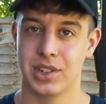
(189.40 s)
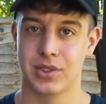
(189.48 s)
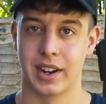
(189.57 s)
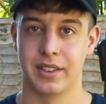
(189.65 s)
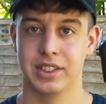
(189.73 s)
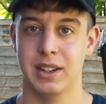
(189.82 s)
a
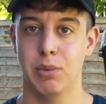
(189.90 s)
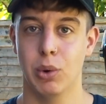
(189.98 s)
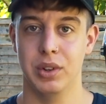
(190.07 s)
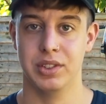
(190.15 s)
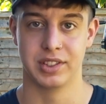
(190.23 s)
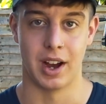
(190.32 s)
strength
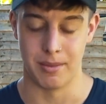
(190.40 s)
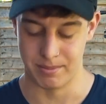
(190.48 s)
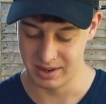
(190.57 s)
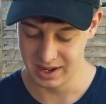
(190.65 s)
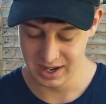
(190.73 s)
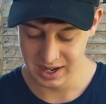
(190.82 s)
symbol in
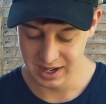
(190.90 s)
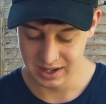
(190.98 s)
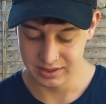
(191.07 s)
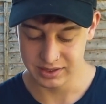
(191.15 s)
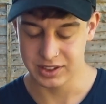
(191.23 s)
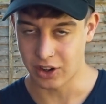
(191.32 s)
some
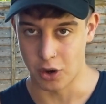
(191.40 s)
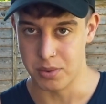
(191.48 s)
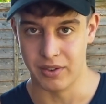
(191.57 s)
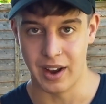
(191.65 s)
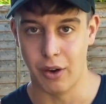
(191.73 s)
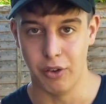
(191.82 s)

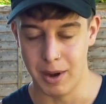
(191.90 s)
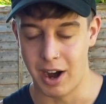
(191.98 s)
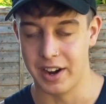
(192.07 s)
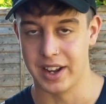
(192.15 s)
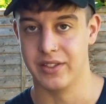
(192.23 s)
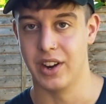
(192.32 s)
type of alphabet.
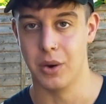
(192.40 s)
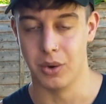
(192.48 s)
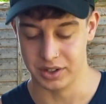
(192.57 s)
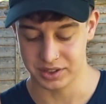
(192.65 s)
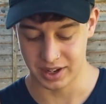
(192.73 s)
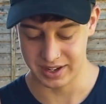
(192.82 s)
I don't even know
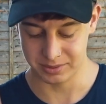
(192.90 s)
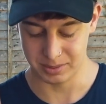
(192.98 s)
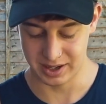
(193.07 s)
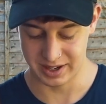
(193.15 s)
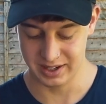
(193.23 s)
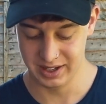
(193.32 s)
what it is,
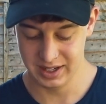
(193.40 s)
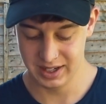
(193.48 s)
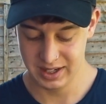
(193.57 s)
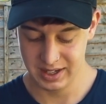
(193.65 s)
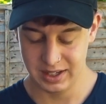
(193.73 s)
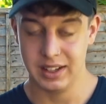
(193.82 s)
but
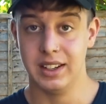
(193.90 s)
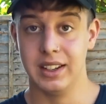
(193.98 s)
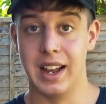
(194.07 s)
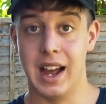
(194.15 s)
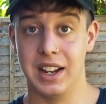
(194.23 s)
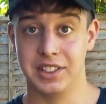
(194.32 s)

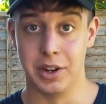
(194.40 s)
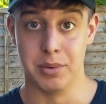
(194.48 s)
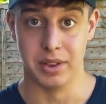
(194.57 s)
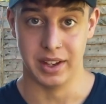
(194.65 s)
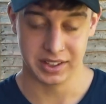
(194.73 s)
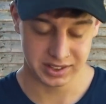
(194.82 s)
yeah, let's
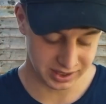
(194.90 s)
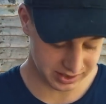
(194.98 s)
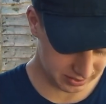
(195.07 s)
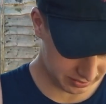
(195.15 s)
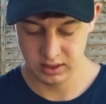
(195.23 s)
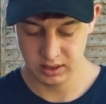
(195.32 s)
open this.
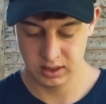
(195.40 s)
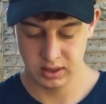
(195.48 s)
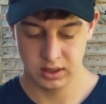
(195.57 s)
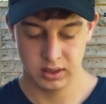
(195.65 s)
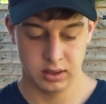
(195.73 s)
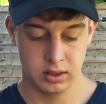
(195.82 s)

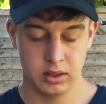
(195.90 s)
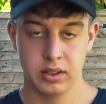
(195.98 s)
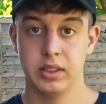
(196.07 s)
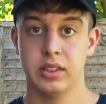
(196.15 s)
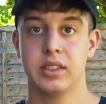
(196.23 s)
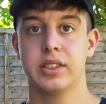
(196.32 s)

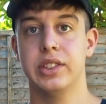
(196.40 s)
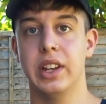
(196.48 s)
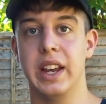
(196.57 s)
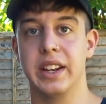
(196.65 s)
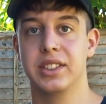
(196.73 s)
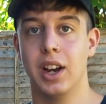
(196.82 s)

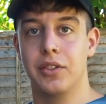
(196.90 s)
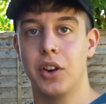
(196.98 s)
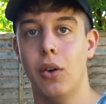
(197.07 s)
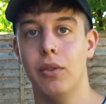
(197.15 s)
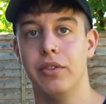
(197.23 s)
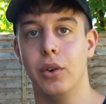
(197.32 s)
Sick. So I've
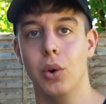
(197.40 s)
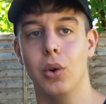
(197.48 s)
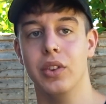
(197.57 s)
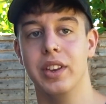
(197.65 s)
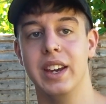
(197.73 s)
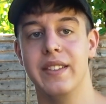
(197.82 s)
gone
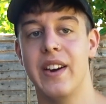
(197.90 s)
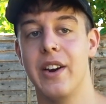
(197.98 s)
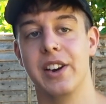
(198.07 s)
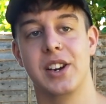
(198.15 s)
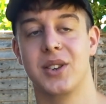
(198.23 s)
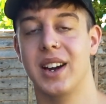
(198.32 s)
for the
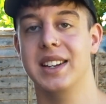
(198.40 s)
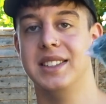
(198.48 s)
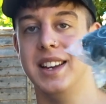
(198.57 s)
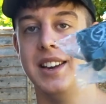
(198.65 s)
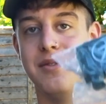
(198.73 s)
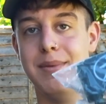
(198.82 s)
very
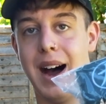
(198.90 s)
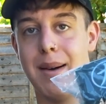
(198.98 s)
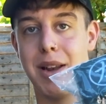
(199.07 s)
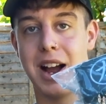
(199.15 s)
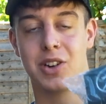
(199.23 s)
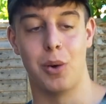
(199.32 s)
creative
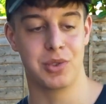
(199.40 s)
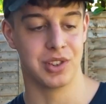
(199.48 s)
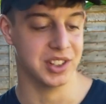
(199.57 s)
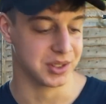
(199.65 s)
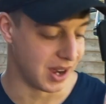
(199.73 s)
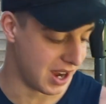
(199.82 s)
matte black
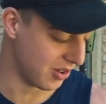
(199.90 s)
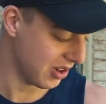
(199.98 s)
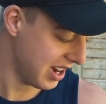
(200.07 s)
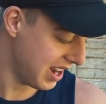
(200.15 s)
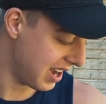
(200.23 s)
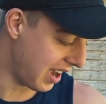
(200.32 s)
option as well.
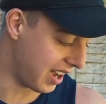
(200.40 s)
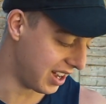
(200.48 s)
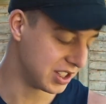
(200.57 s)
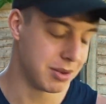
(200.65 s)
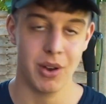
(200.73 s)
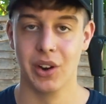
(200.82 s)

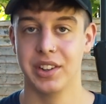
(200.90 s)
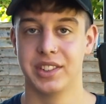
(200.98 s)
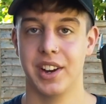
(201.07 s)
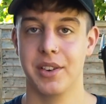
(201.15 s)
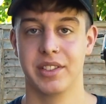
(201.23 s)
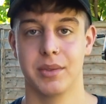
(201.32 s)
To be honest,
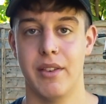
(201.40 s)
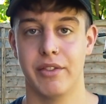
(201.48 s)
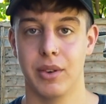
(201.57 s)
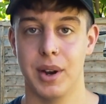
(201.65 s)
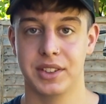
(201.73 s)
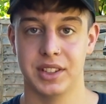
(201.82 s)
the only reason I went
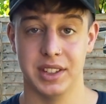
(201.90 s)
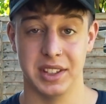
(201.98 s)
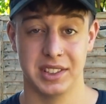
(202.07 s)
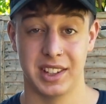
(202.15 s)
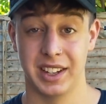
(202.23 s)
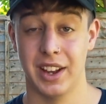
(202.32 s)
for it is because
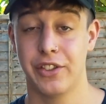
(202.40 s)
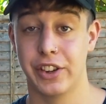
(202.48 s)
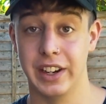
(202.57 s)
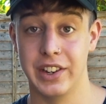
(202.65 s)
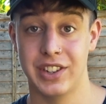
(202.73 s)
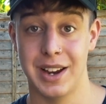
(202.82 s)
it's
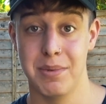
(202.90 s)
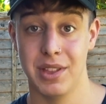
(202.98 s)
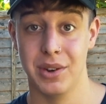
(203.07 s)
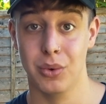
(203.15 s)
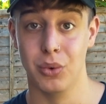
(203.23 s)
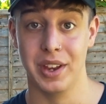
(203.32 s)
significantly cheaper
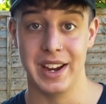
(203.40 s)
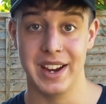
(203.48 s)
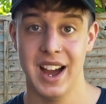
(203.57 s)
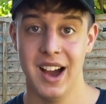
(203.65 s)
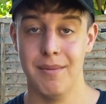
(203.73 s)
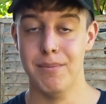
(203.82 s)
than all the
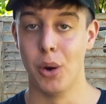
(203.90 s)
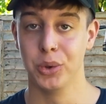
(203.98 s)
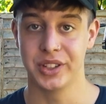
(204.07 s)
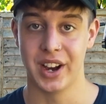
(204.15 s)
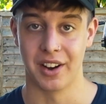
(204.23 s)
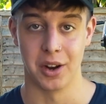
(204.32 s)

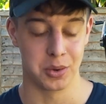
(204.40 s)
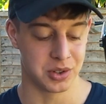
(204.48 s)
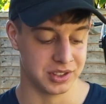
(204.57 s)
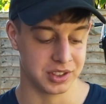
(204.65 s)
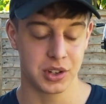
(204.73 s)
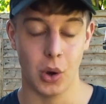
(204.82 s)
multicoloured
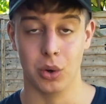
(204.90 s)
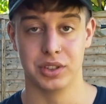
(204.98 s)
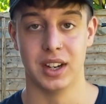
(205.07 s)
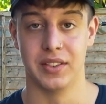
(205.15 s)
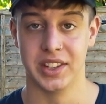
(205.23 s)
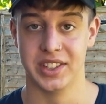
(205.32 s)
options. As cool as
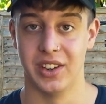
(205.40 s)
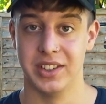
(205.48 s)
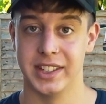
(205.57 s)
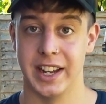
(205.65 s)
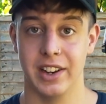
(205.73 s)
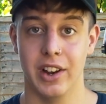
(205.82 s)
the other
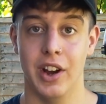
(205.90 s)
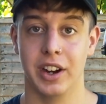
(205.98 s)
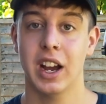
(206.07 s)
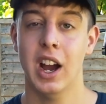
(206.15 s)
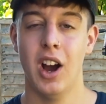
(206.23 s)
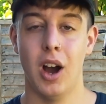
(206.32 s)
designs did look,
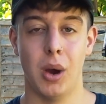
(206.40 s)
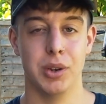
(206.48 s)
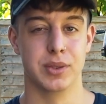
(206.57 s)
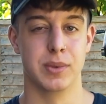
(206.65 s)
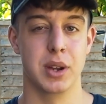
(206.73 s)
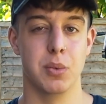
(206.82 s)
I
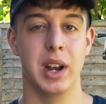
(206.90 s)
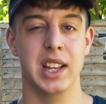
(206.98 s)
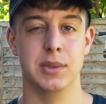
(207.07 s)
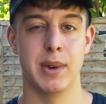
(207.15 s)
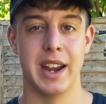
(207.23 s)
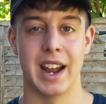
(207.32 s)
wasn't really willing
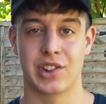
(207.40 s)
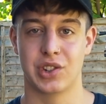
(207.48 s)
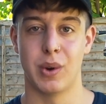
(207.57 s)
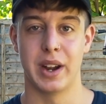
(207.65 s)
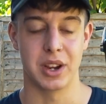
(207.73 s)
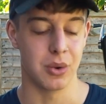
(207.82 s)
to spend an extra
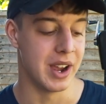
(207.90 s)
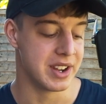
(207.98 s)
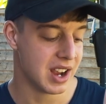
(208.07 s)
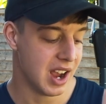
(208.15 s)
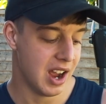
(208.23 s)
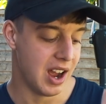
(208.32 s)
20
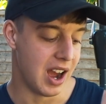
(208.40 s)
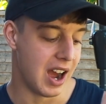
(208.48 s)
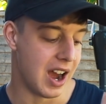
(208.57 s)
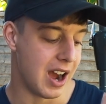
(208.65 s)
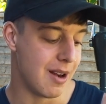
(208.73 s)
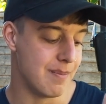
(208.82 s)
quid
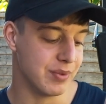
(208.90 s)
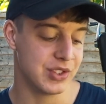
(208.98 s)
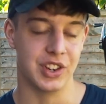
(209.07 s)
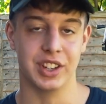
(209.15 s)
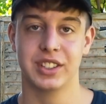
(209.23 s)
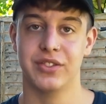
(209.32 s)

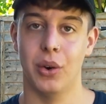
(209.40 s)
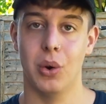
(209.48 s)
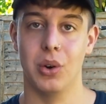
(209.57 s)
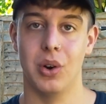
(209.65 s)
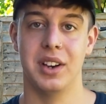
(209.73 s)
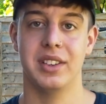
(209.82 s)
just
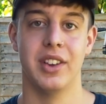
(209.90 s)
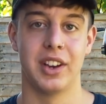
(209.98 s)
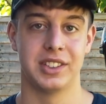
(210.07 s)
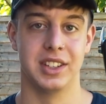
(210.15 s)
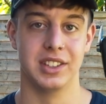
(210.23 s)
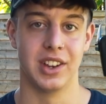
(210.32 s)
for a
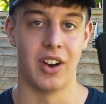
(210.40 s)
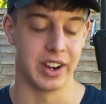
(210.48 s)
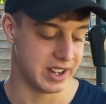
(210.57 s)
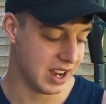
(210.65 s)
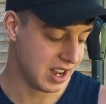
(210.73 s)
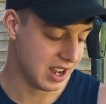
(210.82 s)
nicer
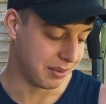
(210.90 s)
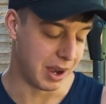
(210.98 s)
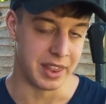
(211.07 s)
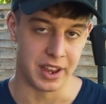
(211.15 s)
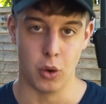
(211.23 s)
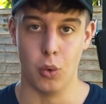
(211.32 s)
design
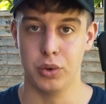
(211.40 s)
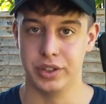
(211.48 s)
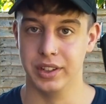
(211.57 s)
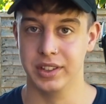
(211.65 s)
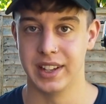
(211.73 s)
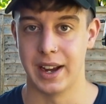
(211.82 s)
when they all
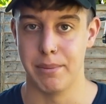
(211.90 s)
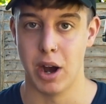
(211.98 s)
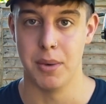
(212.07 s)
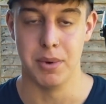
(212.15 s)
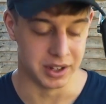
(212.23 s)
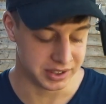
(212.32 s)
do the same
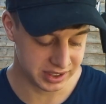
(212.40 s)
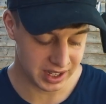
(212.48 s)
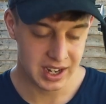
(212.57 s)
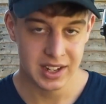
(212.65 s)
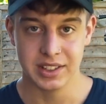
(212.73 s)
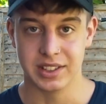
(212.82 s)
purpose.
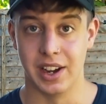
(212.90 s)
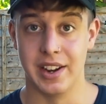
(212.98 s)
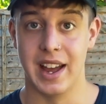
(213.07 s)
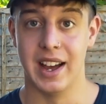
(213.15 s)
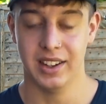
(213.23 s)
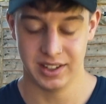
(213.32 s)
So
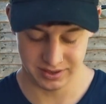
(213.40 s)
yeah,